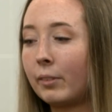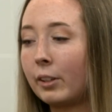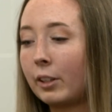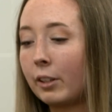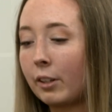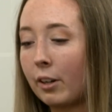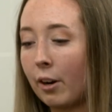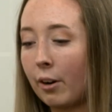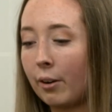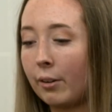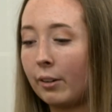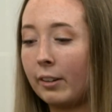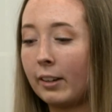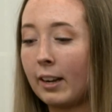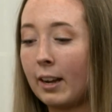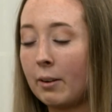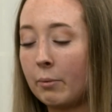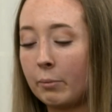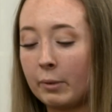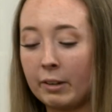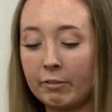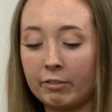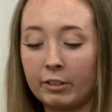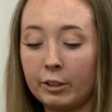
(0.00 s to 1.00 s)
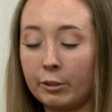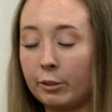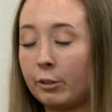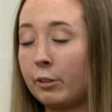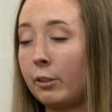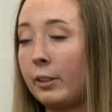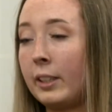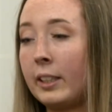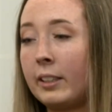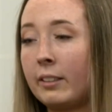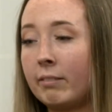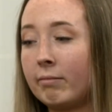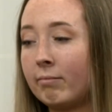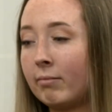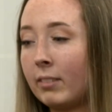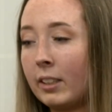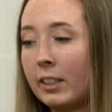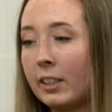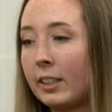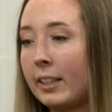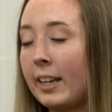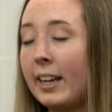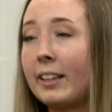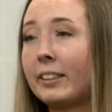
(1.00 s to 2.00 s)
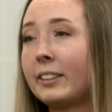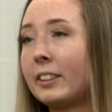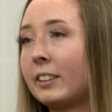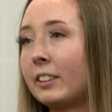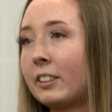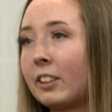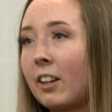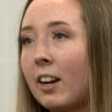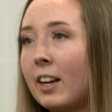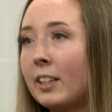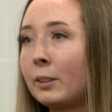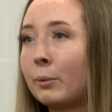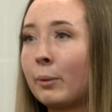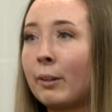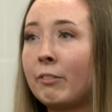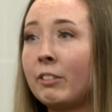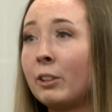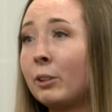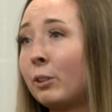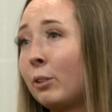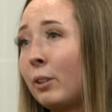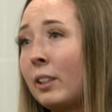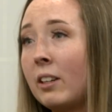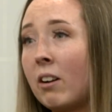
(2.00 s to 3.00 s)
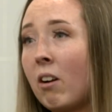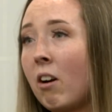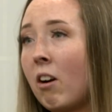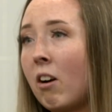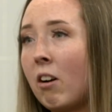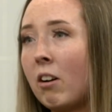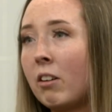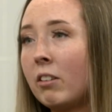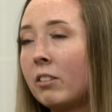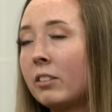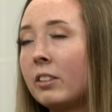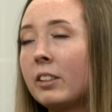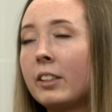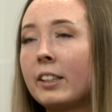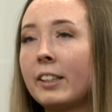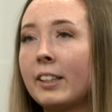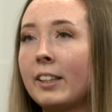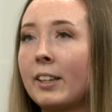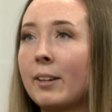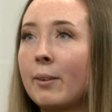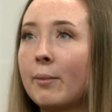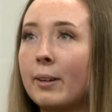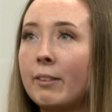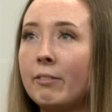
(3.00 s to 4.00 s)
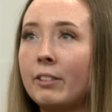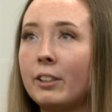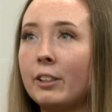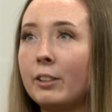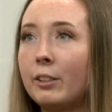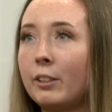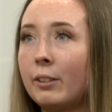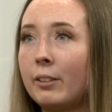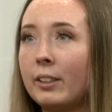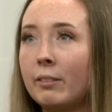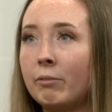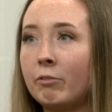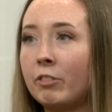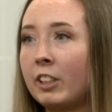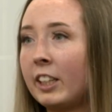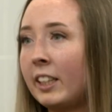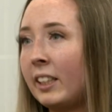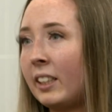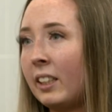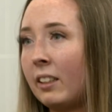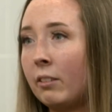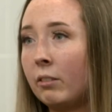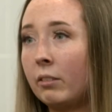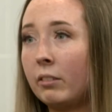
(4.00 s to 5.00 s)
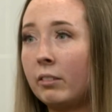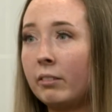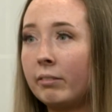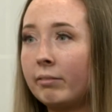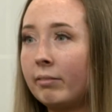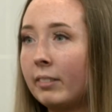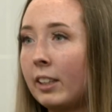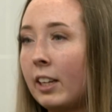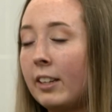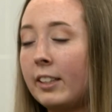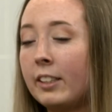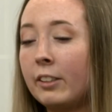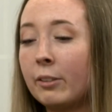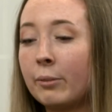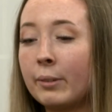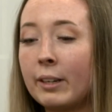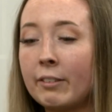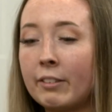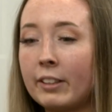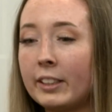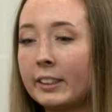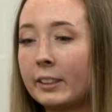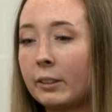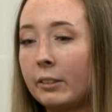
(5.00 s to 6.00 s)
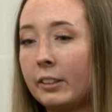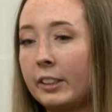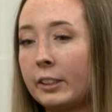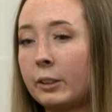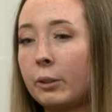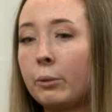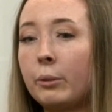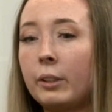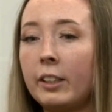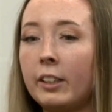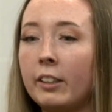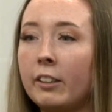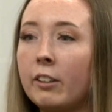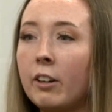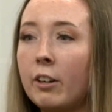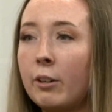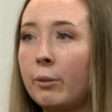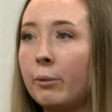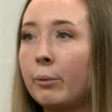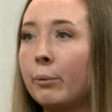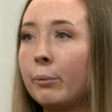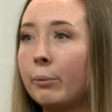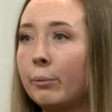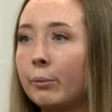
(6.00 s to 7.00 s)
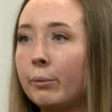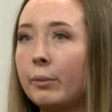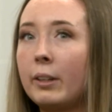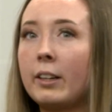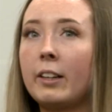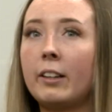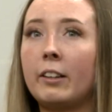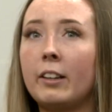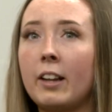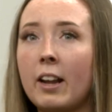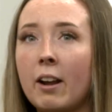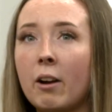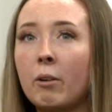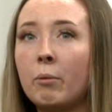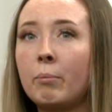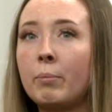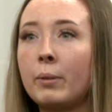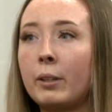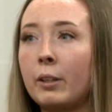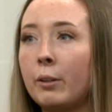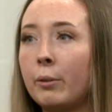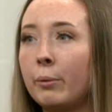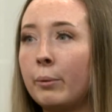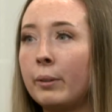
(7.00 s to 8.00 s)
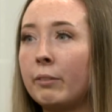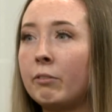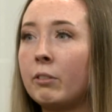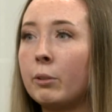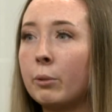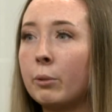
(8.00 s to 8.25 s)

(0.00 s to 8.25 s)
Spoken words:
go, like whether you're doing exercise, whether you're doing art, whether you're doing reading or learning or whatever, it's all going to go and help you with your